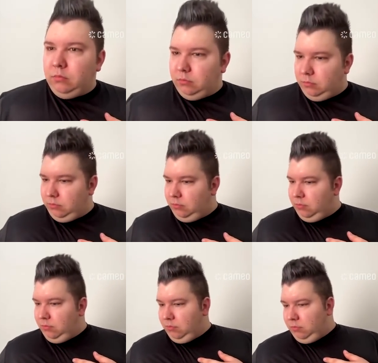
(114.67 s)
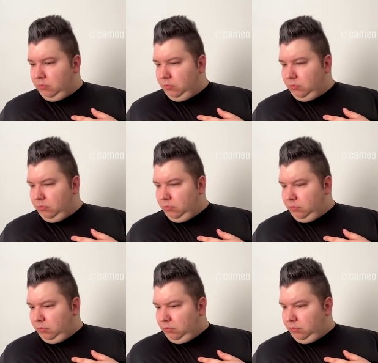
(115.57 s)

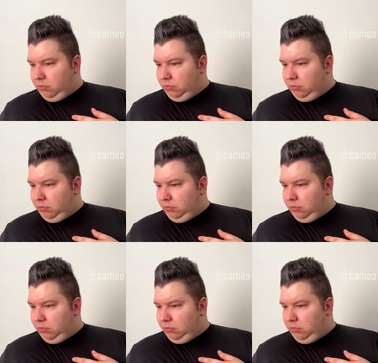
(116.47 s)
(no one is talking)